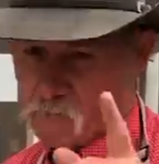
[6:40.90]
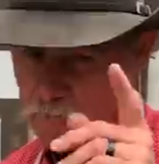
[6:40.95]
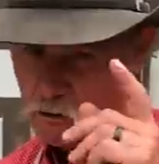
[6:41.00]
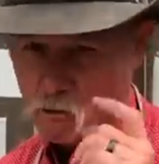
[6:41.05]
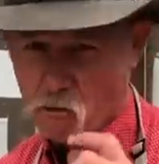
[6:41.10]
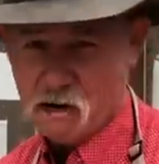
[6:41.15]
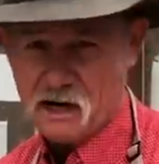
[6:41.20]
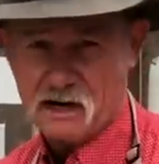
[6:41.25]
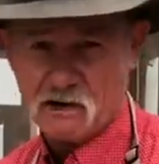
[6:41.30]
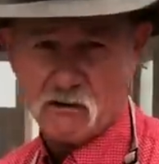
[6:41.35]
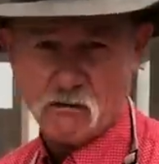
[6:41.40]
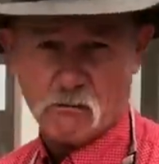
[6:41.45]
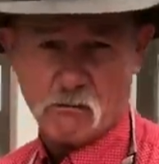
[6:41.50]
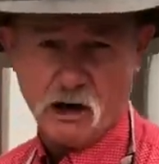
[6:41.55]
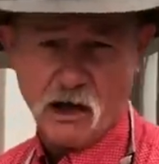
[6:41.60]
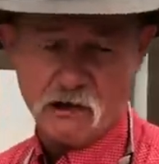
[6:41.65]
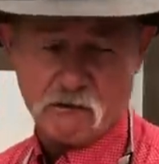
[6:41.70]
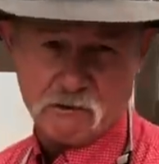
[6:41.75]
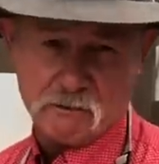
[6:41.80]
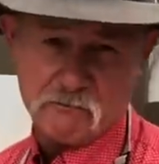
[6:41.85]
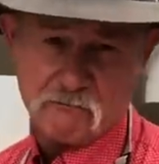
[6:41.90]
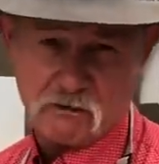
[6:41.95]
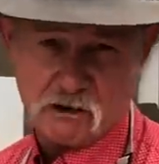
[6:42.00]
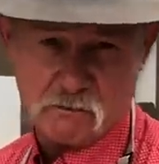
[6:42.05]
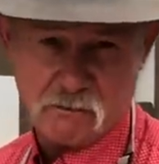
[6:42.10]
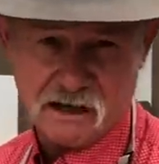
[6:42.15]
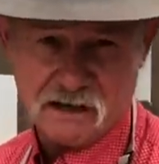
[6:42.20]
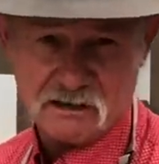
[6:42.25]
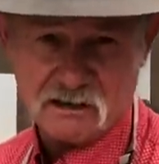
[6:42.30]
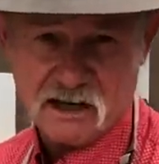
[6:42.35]
But we ain't going to bother him for
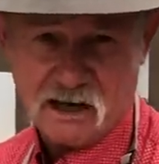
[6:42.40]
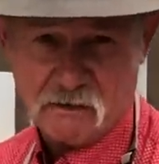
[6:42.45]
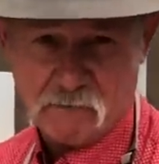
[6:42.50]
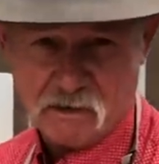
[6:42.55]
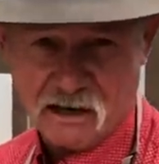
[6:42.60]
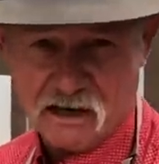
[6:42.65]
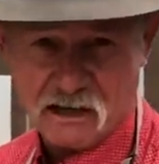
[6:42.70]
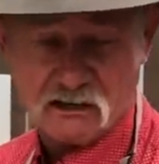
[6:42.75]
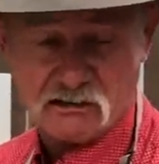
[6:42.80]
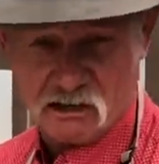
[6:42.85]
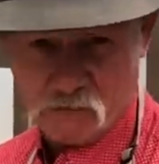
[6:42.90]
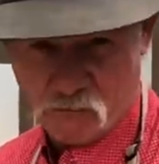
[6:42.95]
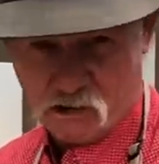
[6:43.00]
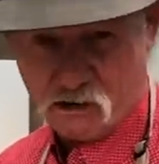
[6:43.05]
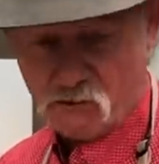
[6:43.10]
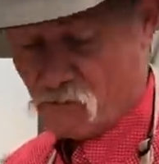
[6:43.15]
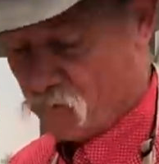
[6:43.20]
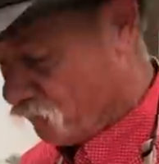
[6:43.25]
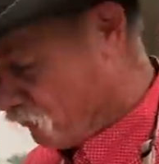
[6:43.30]
about 10 minutes, then we're going